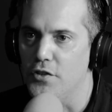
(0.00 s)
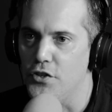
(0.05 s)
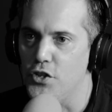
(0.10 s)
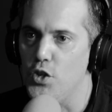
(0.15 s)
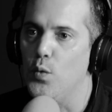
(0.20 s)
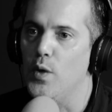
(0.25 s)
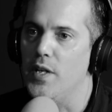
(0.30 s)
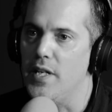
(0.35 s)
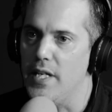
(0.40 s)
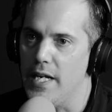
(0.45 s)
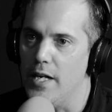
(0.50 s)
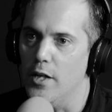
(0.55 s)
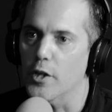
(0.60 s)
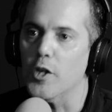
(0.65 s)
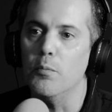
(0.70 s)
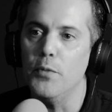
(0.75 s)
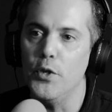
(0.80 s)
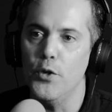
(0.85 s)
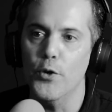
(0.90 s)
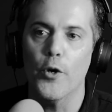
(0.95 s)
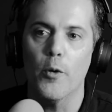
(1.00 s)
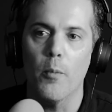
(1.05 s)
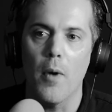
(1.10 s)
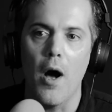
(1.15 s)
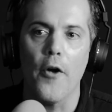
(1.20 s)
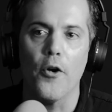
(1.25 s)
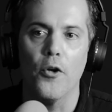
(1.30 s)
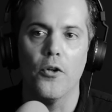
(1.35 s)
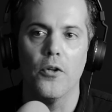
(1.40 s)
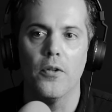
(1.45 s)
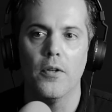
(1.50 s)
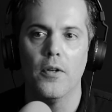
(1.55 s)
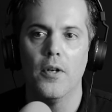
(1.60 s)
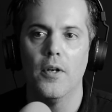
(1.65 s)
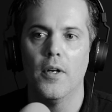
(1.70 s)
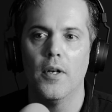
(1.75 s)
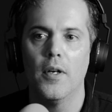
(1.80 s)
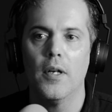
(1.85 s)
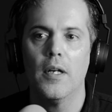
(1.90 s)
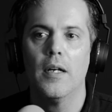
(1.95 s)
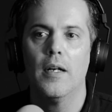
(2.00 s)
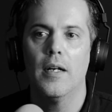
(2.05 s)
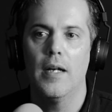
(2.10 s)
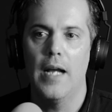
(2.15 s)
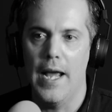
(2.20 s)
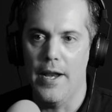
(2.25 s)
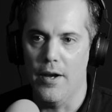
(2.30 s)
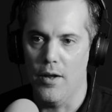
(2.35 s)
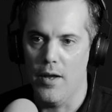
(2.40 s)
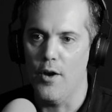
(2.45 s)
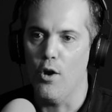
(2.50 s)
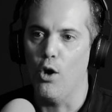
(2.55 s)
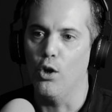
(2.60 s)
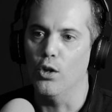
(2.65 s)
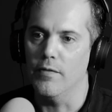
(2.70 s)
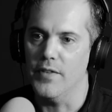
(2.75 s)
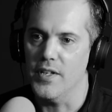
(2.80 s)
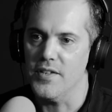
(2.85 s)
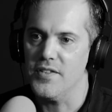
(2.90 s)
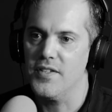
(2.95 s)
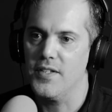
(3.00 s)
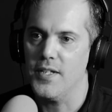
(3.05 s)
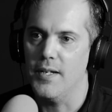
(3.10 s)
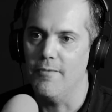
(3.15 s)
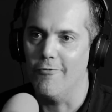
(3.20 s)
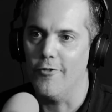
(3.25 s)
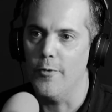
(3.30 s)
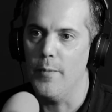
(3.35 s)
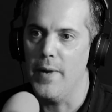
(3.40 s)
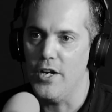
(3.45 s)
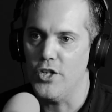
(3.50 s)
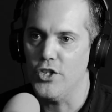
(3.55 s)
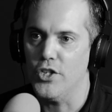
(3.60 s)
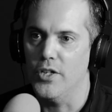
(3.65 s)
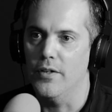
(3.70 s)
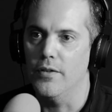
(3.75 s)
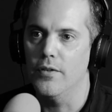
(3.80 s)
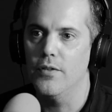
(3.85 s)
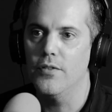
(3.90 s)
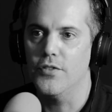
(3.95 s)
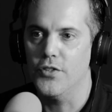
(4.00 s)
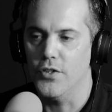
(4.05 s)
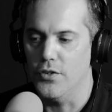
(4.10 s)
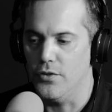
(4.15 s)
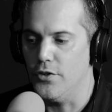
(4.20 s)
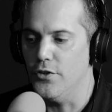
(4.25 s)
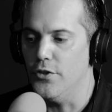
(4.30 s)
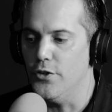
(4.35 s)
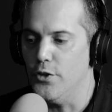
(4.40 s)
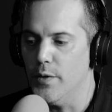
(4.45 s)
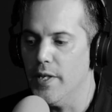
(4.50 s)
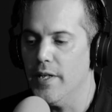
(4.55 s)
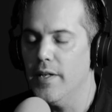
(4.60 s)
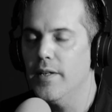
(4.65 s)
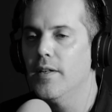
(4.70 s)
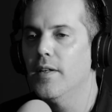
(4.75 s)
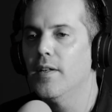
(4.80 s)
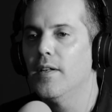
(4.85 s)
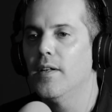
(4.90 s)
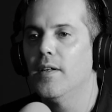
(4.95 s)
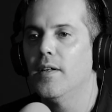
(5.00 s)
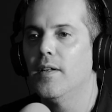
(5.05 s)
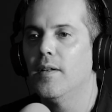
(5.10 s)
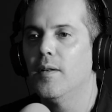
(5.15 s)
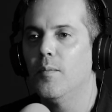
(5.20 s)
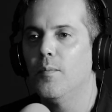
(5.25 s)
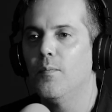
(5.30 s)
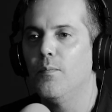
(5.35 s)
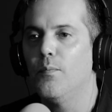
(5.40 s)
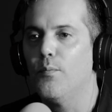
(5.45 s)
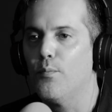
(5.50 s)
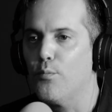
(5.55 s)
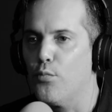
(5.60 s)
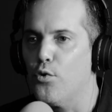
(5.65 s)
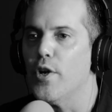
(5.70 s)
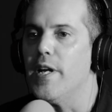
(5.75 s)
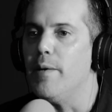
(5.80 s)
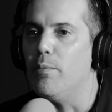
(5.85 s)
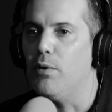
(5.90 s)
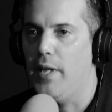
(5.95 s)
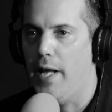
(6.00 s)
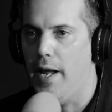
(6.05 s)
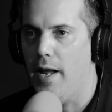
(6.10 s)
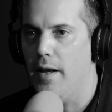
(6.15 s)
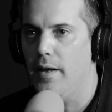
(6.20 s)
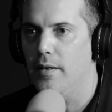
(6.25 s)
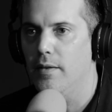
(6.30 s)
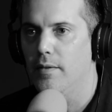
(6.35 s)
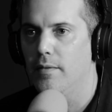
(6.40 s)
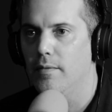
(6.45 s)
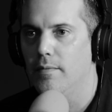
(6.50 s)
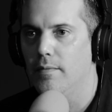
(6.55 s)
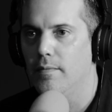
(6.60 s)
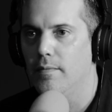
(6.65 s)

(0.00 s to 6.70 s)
Because you would need a computer model and all of this information to do it pre-planned.